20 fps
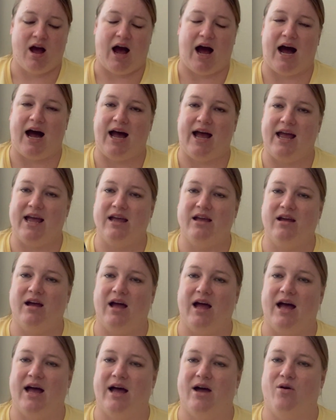
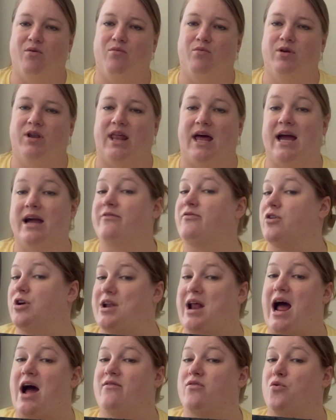I would like for you
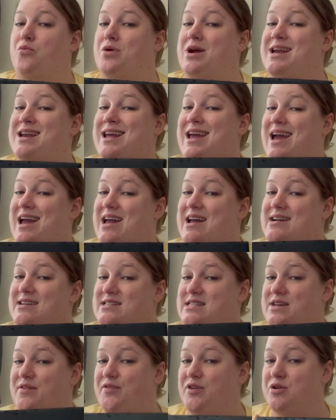to have a reed
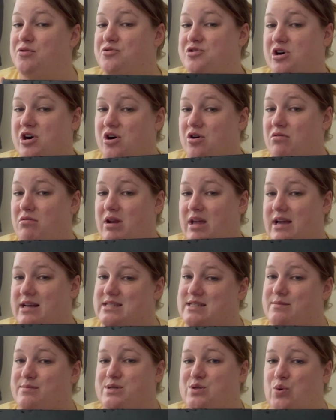case. If you don't, get
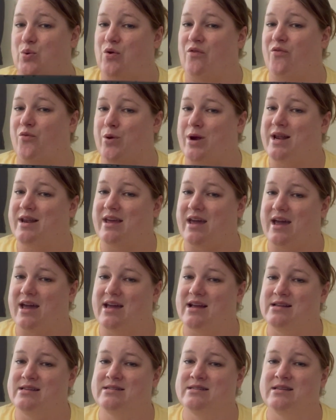some sort of reed
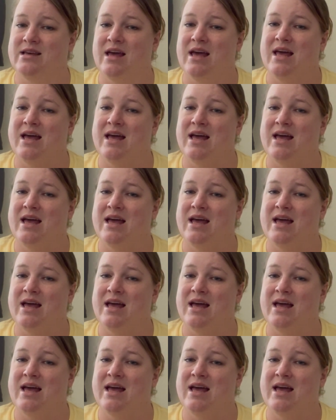case.